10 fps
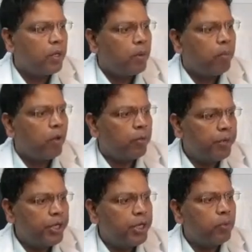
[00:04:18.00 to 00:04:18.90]

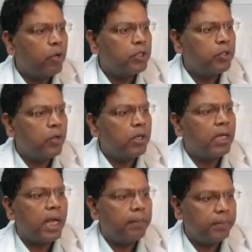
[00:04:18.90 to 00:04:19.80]
Morbidity was not
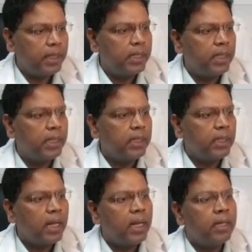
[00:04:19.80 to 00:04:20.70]
life-threatening
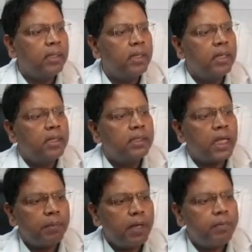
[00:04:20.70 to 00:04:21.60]
and
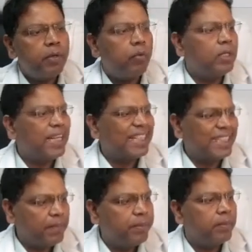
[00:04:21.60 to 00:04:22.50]
survival was
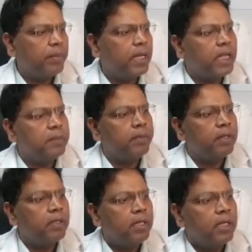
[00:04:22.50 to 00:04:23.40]
acceptable as
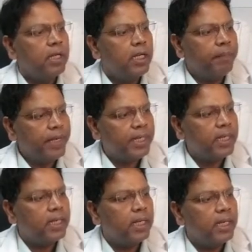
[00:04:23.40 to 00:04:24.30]
per
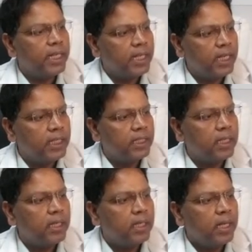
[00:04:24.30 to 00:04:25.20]
limited
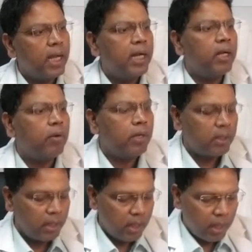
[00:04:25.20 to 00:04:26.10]
literature and our
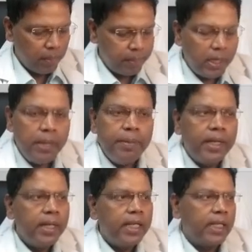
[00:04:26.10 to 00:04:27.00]

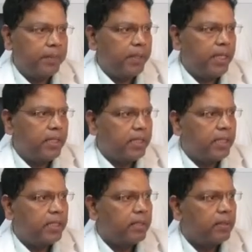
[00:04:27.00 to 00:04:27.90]
preliminary
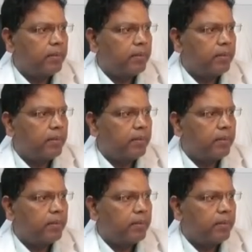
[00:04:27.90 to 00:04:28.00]
experiences.